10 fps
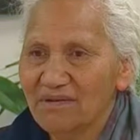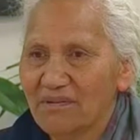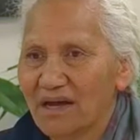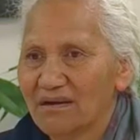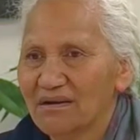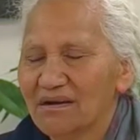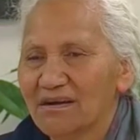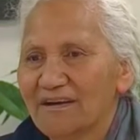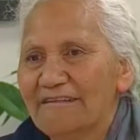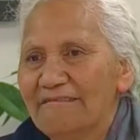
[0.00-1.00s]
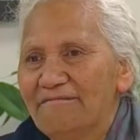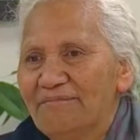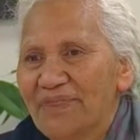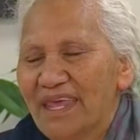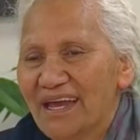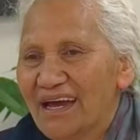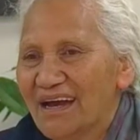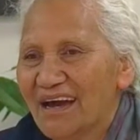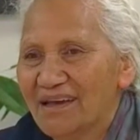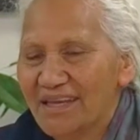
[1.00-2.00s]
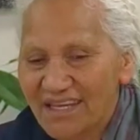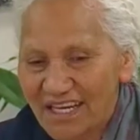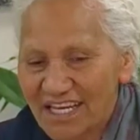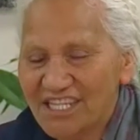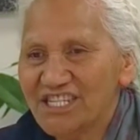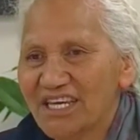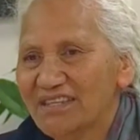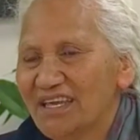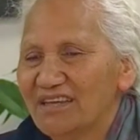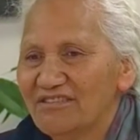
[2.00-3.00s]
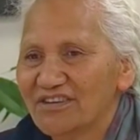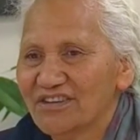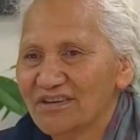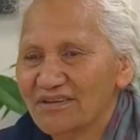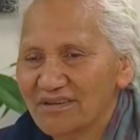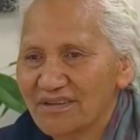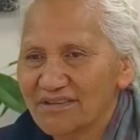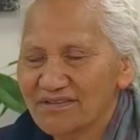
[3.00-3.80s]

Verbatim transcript: really well. Uh, and then he shared that, you know,